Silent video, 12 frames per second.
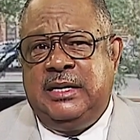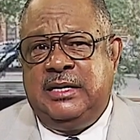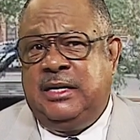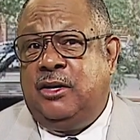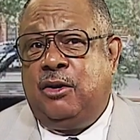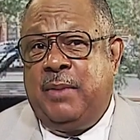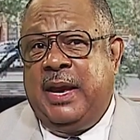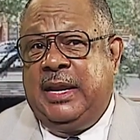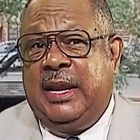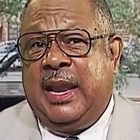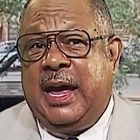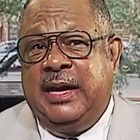the young man
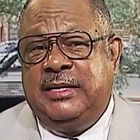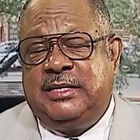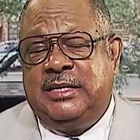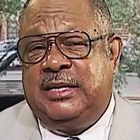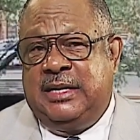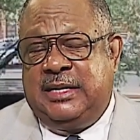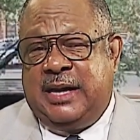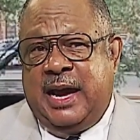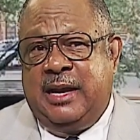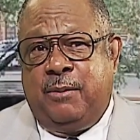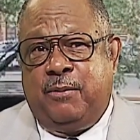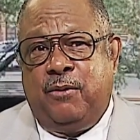Elijah that
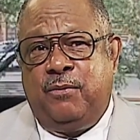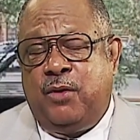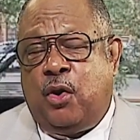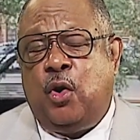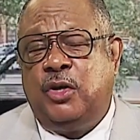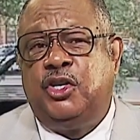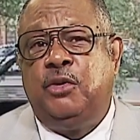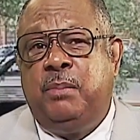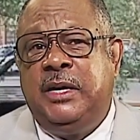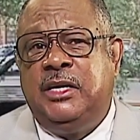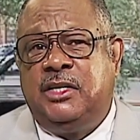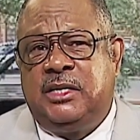died up on Orchard
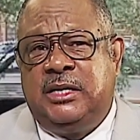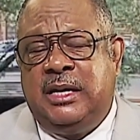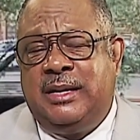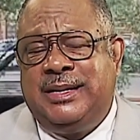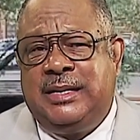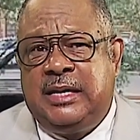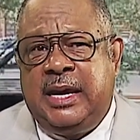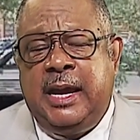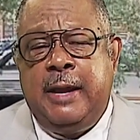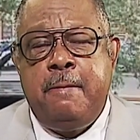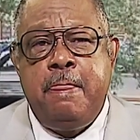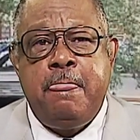Beach the other day,